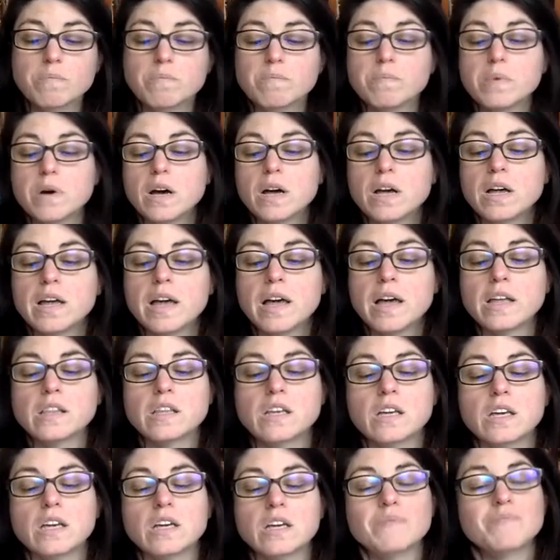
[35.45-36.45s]
but
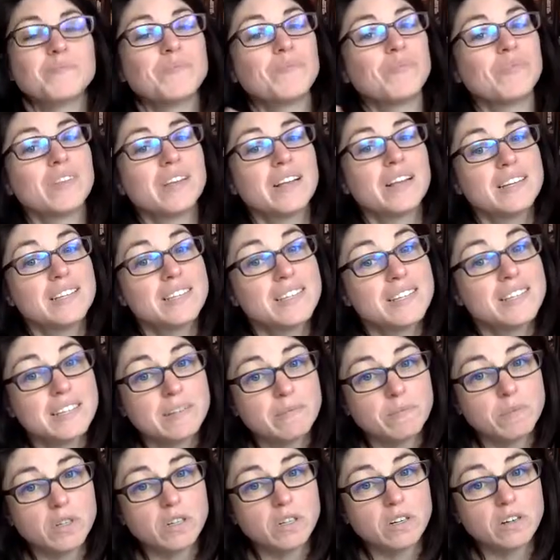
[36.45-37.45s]
any
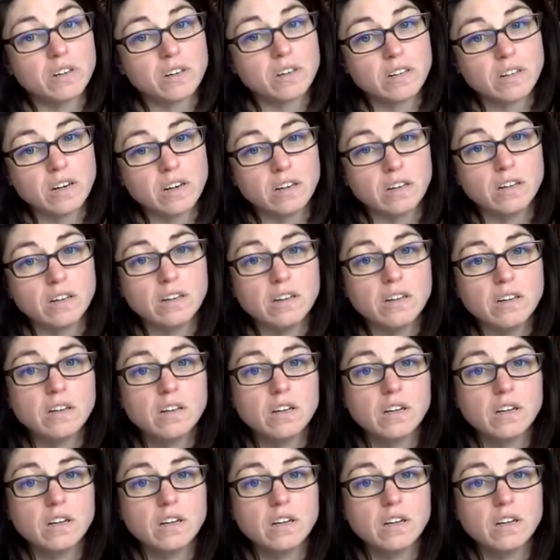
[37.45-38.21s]
similar color